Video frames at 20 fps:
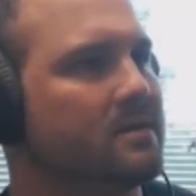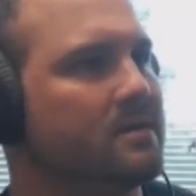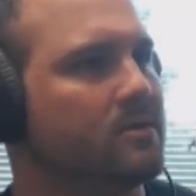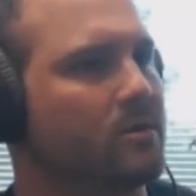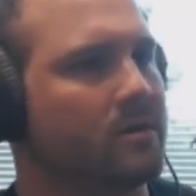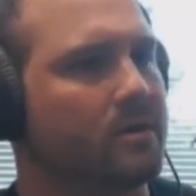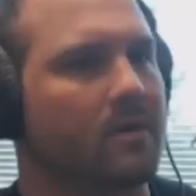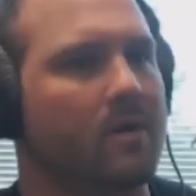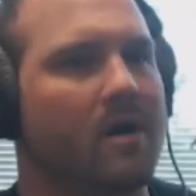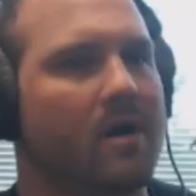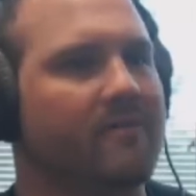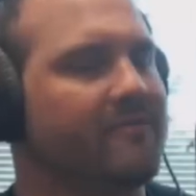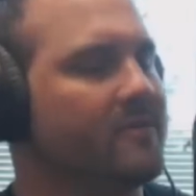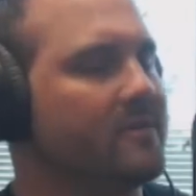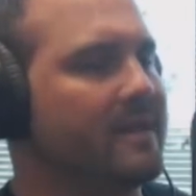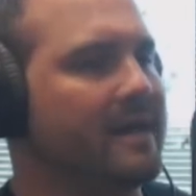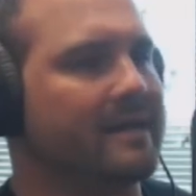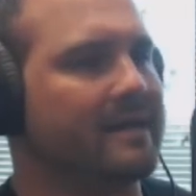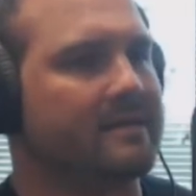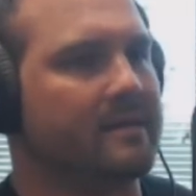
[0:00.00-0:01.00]
Learned an
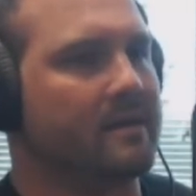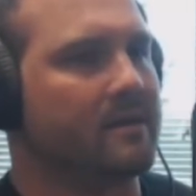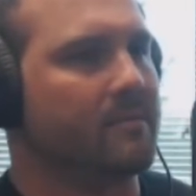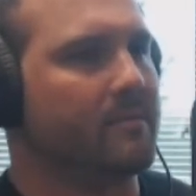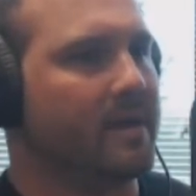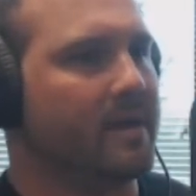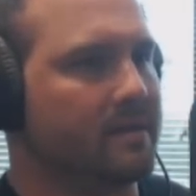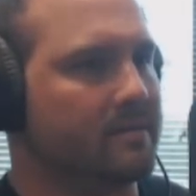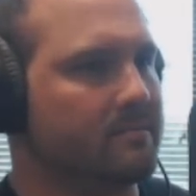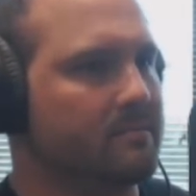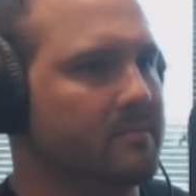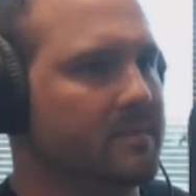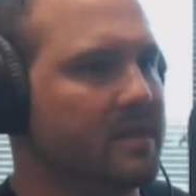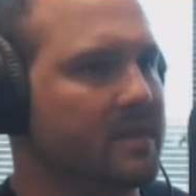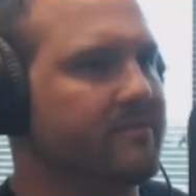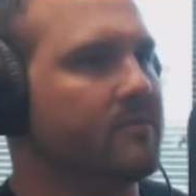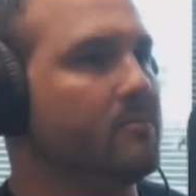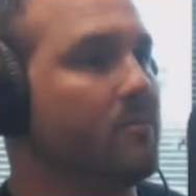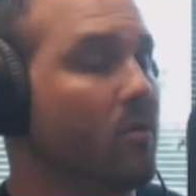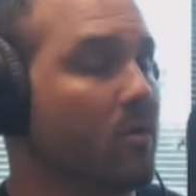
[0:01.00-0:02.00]
awful lot there, met
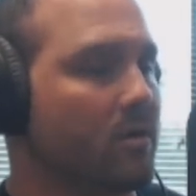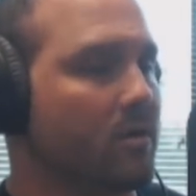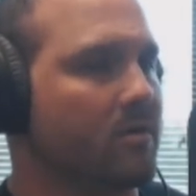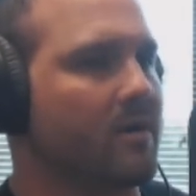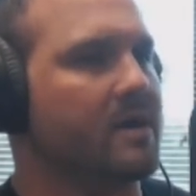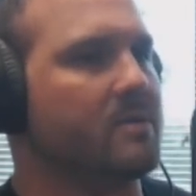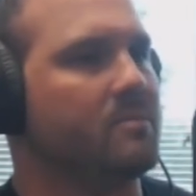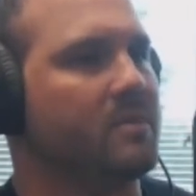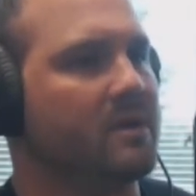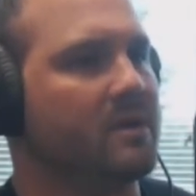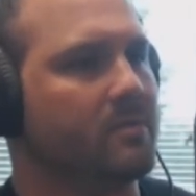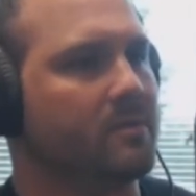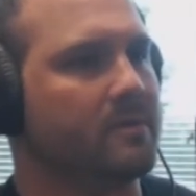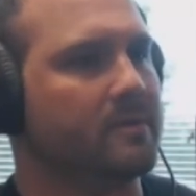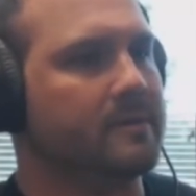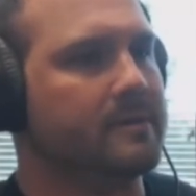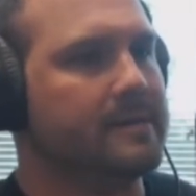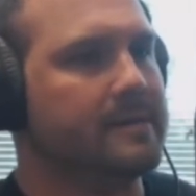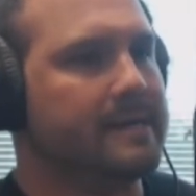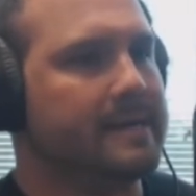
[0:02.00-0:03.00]
even more great
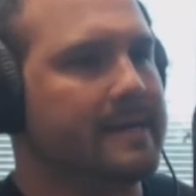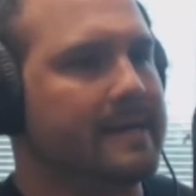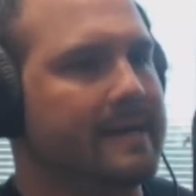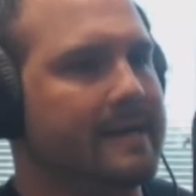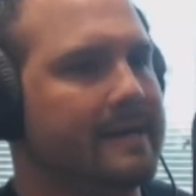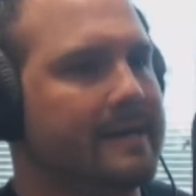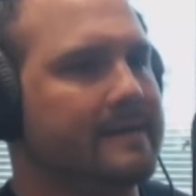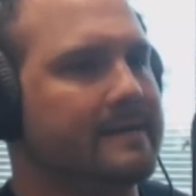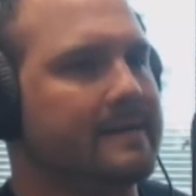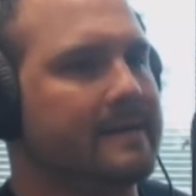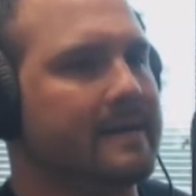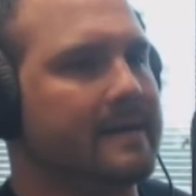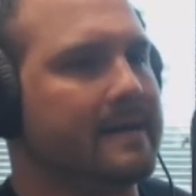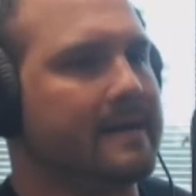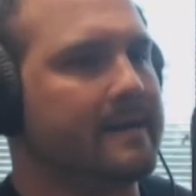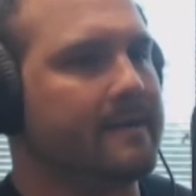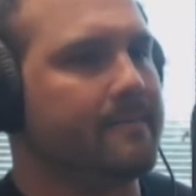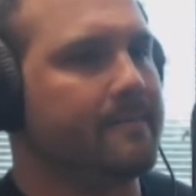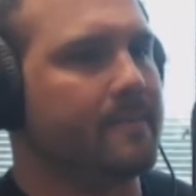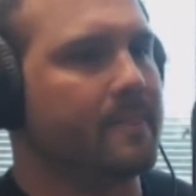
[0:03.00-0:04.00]
people, and
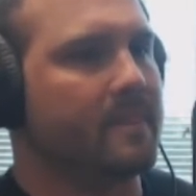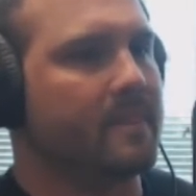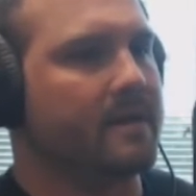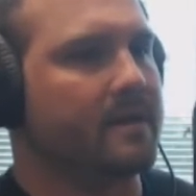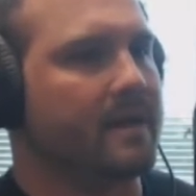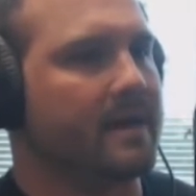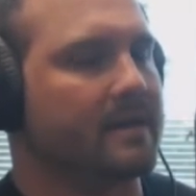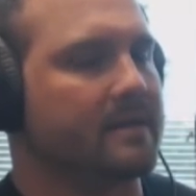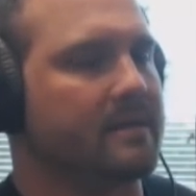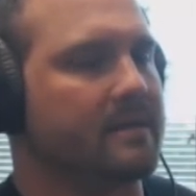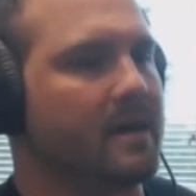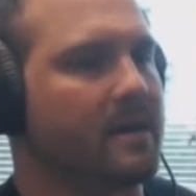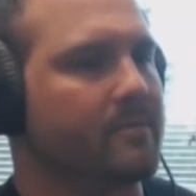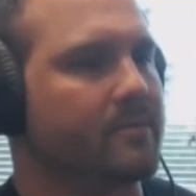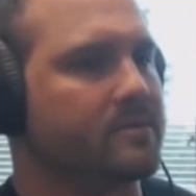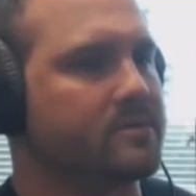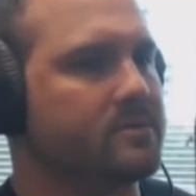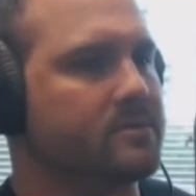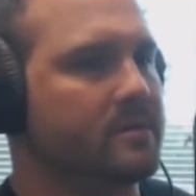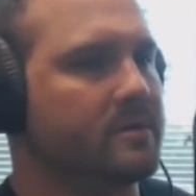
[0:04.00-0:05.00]
then got the
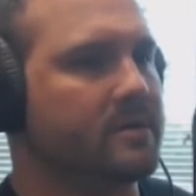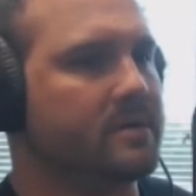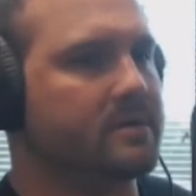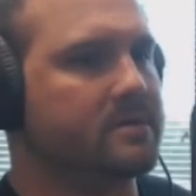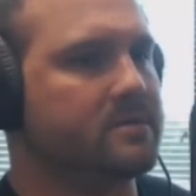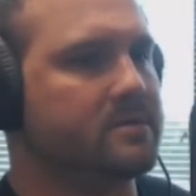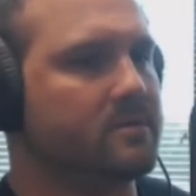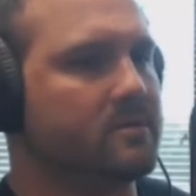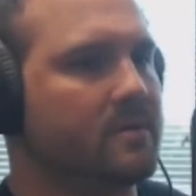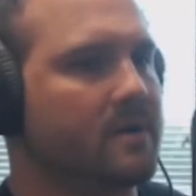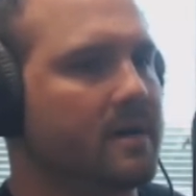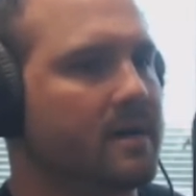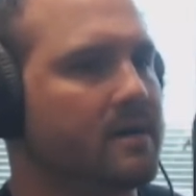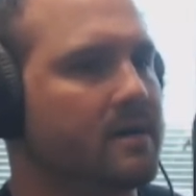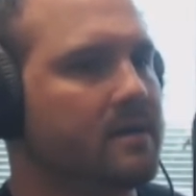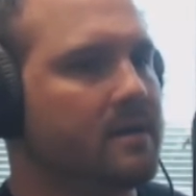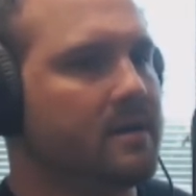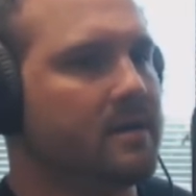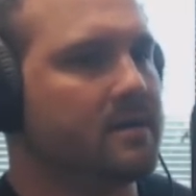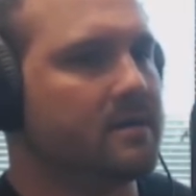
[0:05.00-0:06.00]
opportunity to
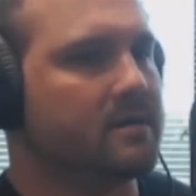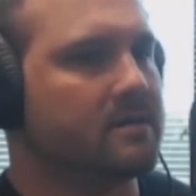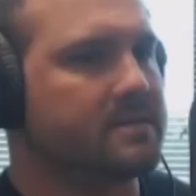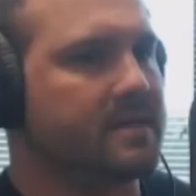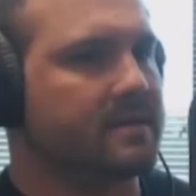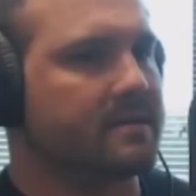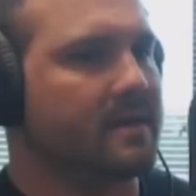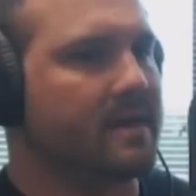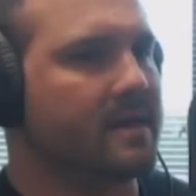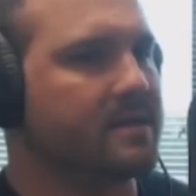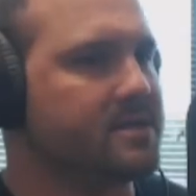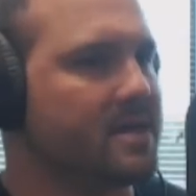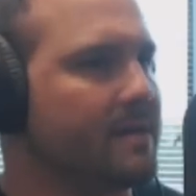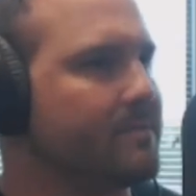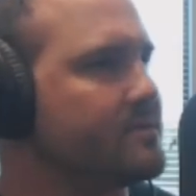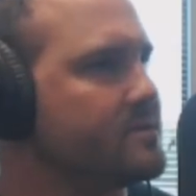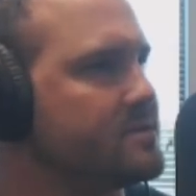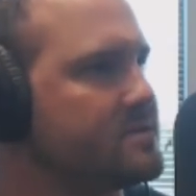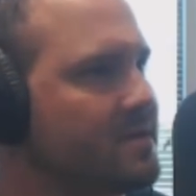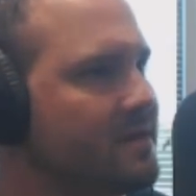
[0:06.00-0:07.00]
take the head
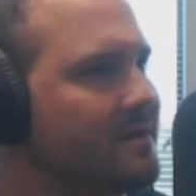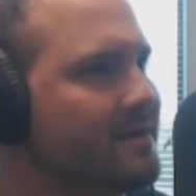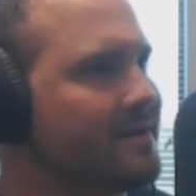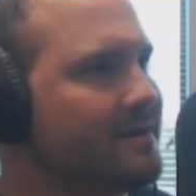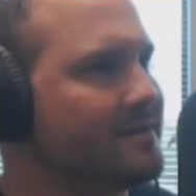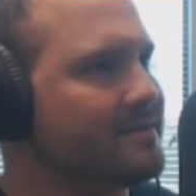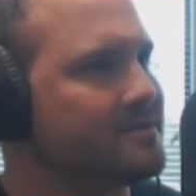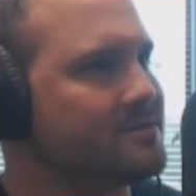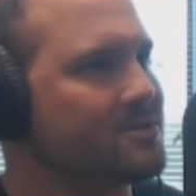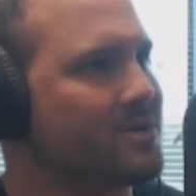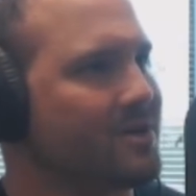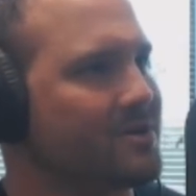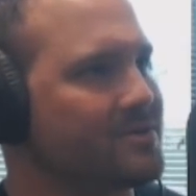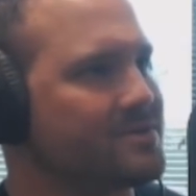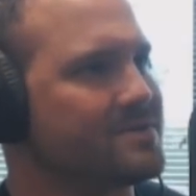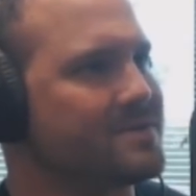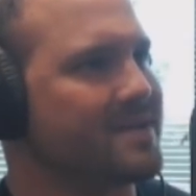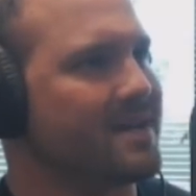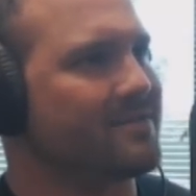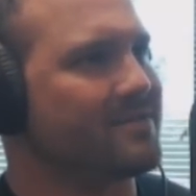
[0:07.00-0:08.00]
job at the Citadel in
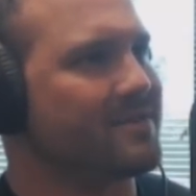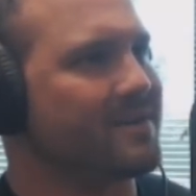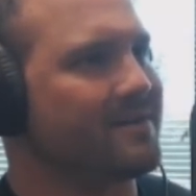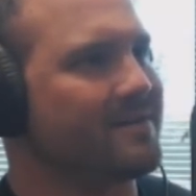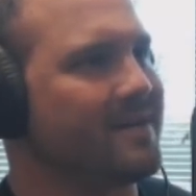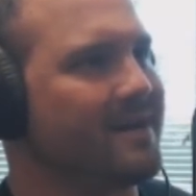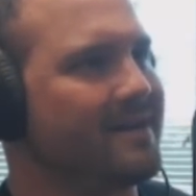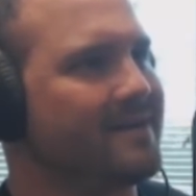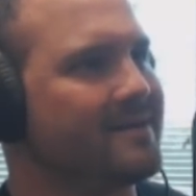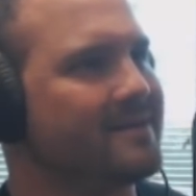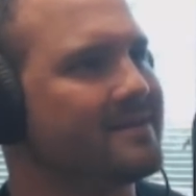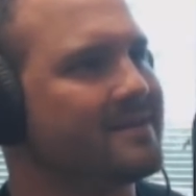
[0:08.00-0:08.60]
Charleston, South Carolina.